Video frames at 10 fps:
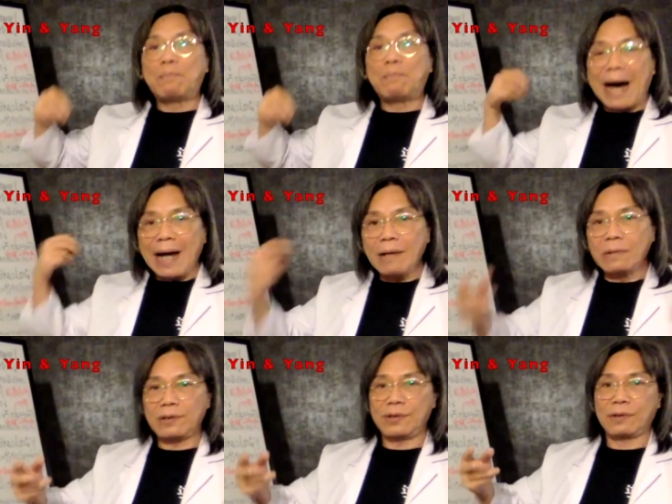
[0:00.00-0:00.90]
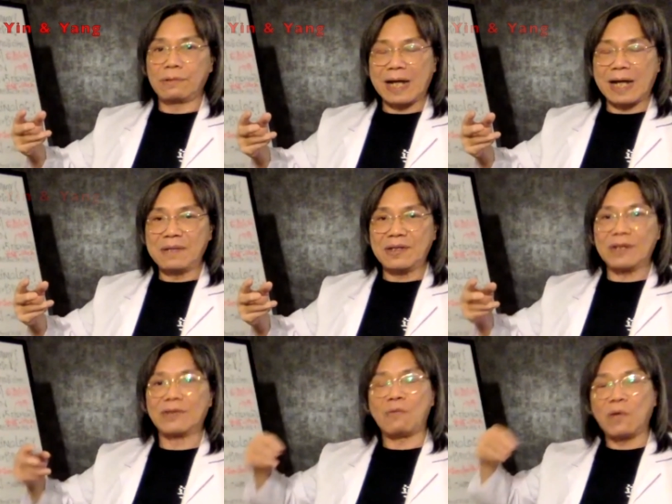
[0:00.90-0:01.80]
Biological chemistry.
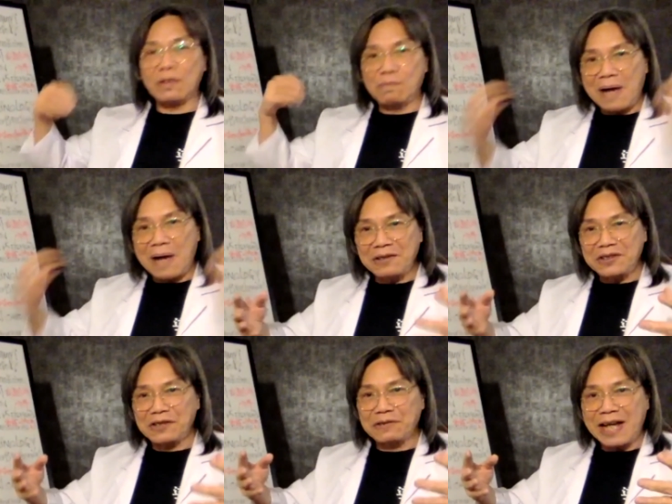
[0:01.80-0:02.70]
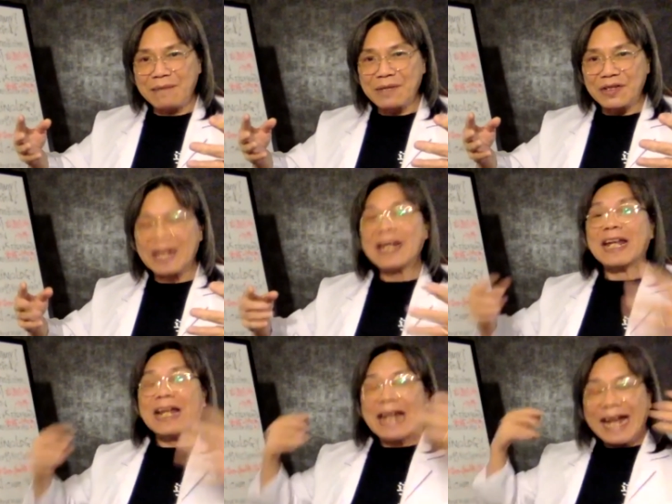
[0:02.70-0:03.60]
So what's biological chemistry?
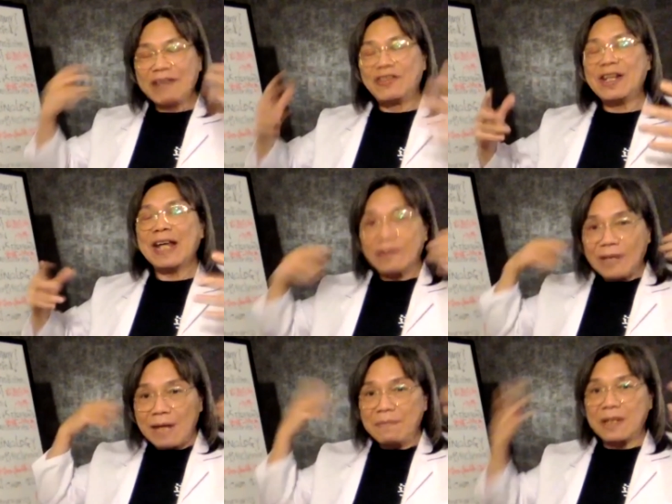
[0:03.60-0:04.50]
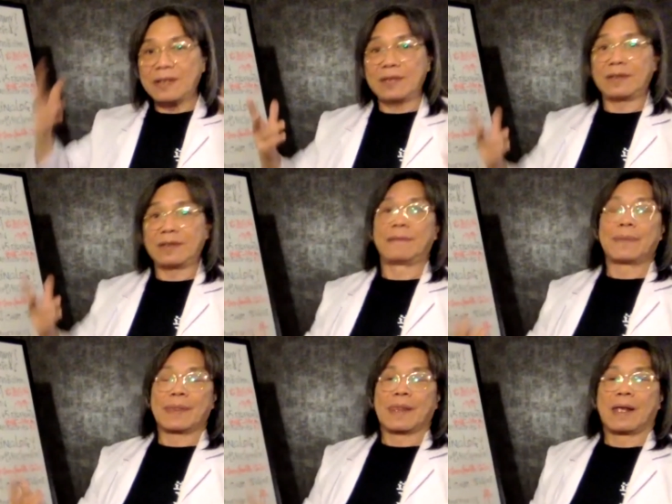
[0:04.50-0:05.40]
Energy is, that means it's
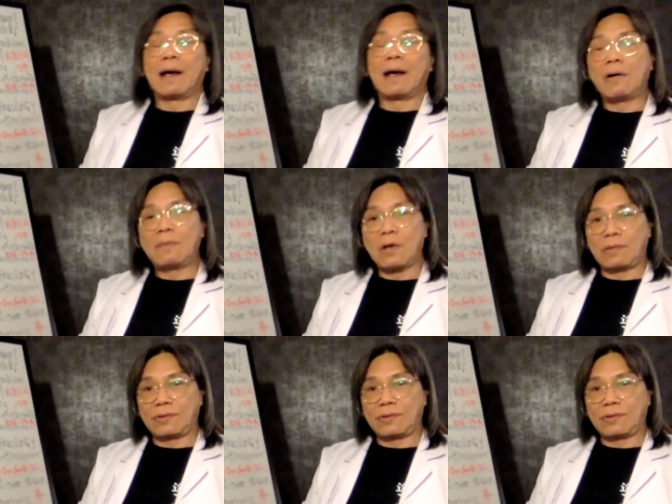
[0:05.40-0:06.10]
hormones.